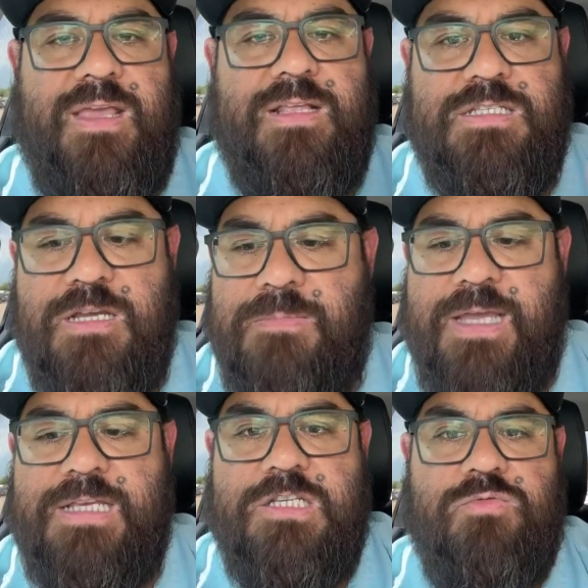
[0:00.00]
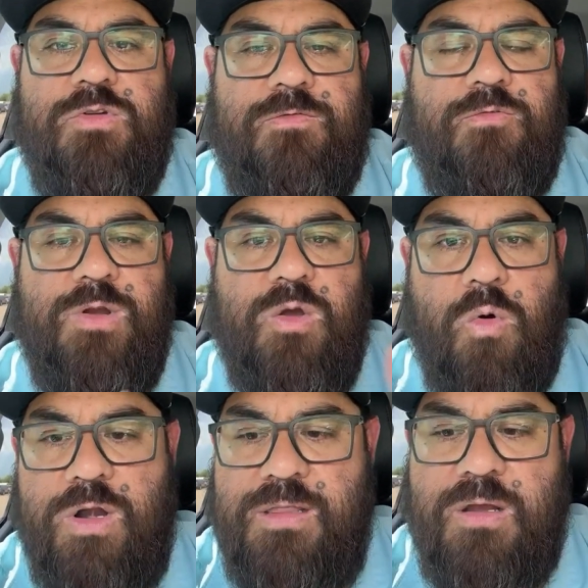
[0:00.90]
In some cases, we were
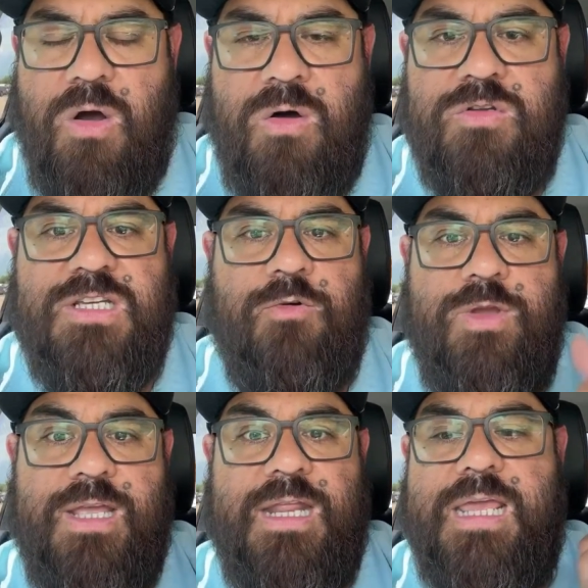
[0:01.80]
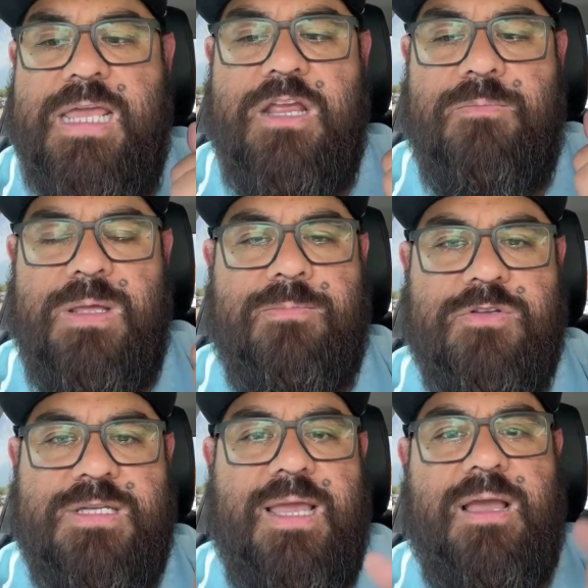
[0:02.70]
recording the calls and we could hear
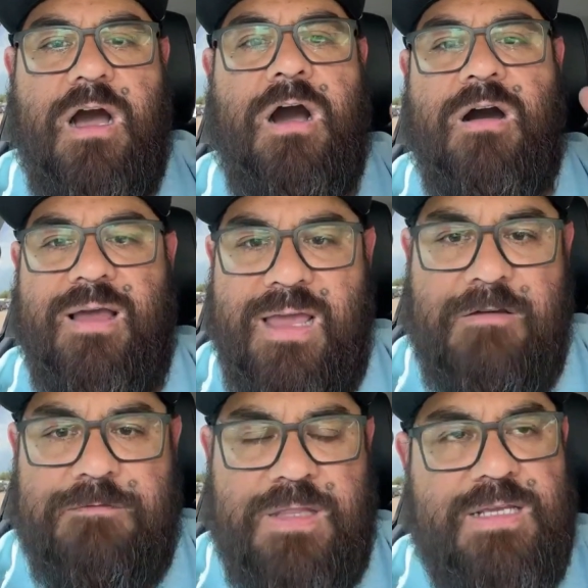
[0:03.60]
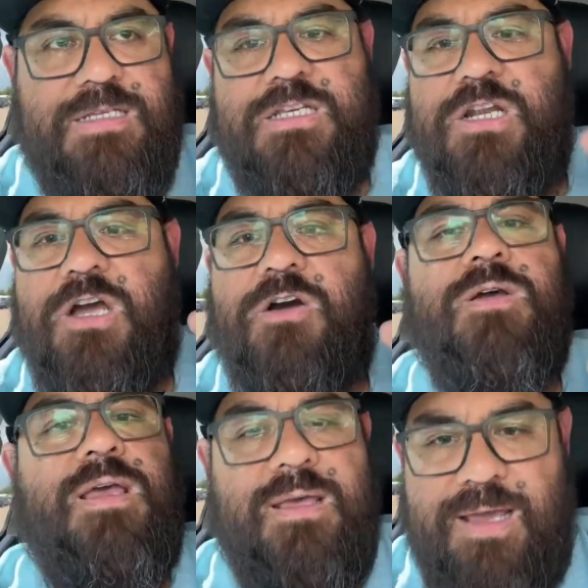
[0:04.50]
people saying, "Oh, F this,"
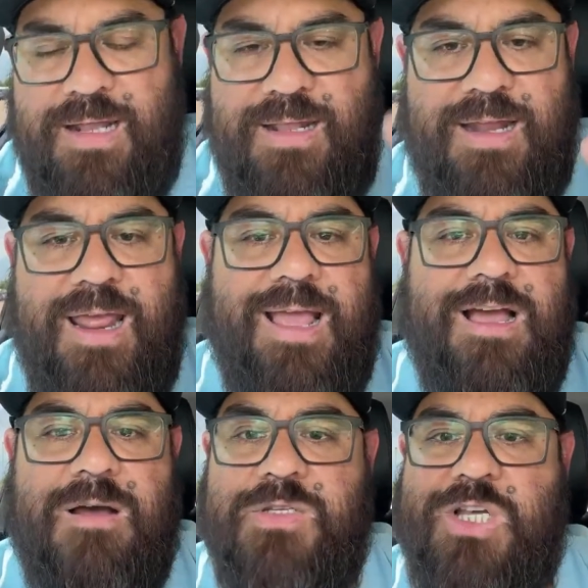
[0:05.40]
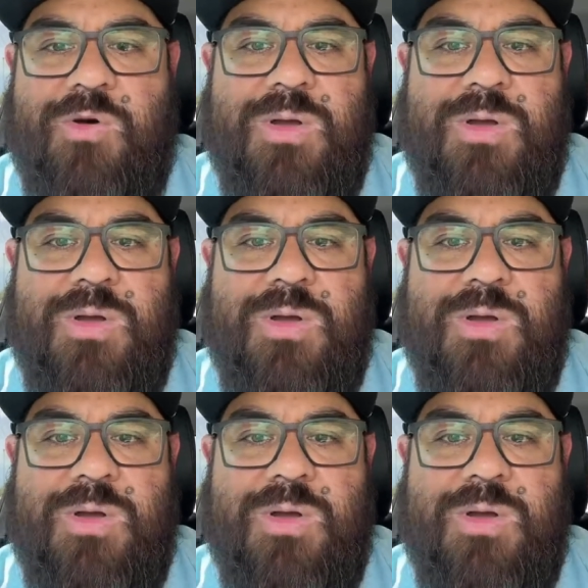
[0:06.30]
and then hang up. So